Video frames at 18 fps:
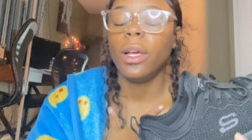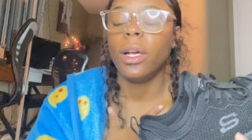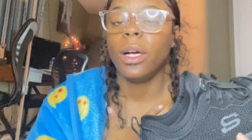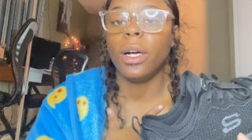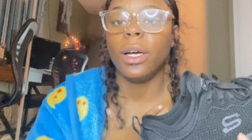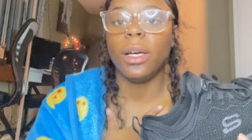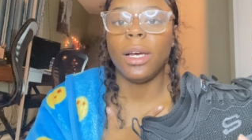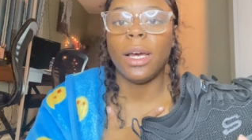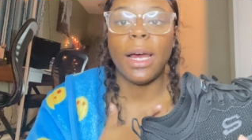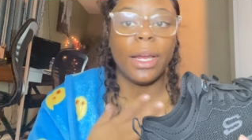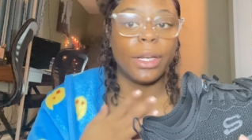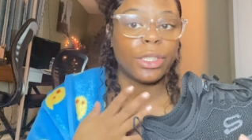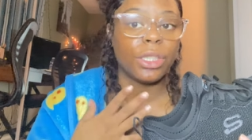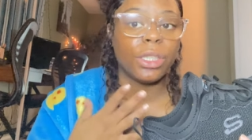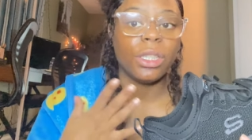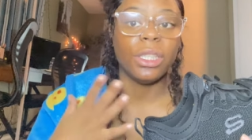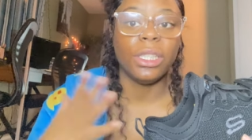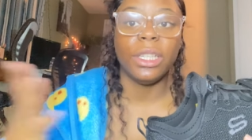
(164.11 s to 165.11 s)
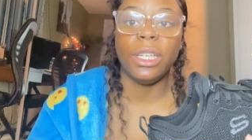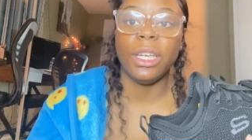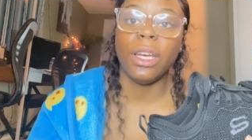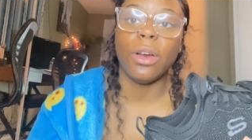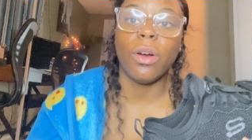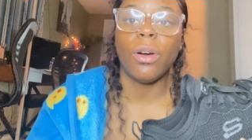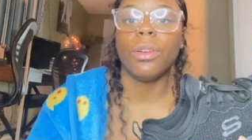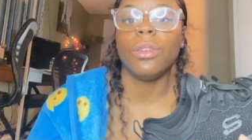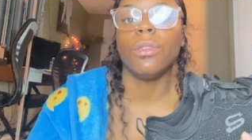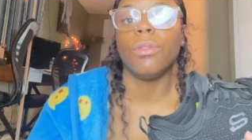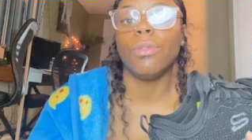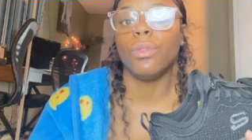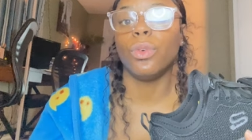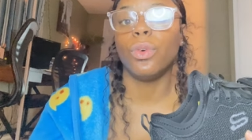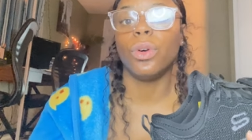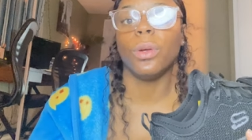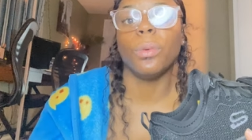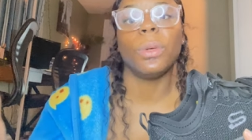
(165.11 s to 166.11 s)
actually get on the
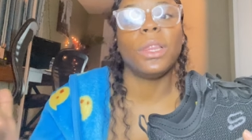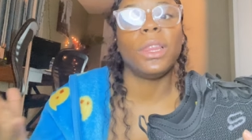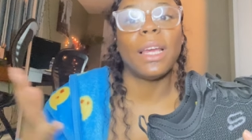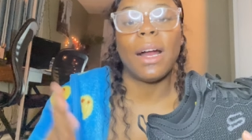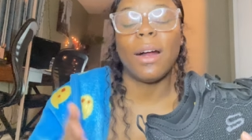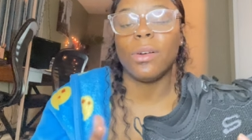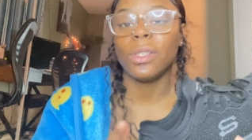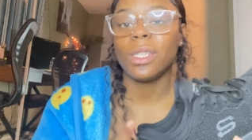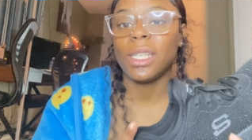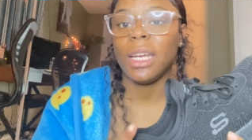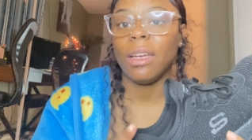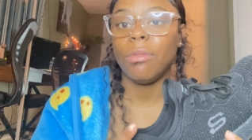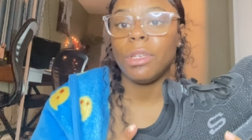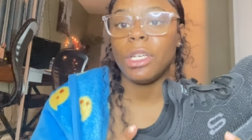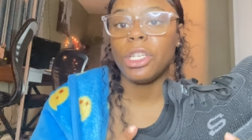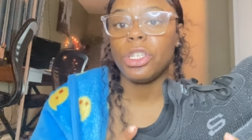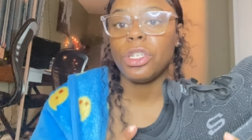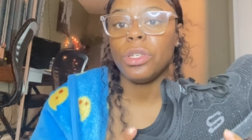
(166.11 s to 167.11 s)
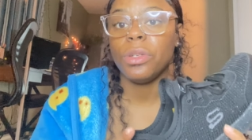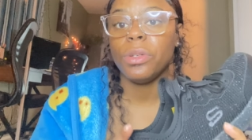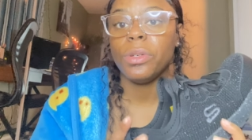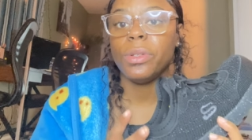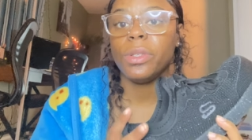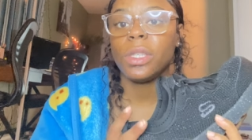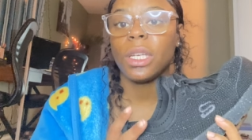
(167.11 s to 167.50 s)
floor without safety shoes.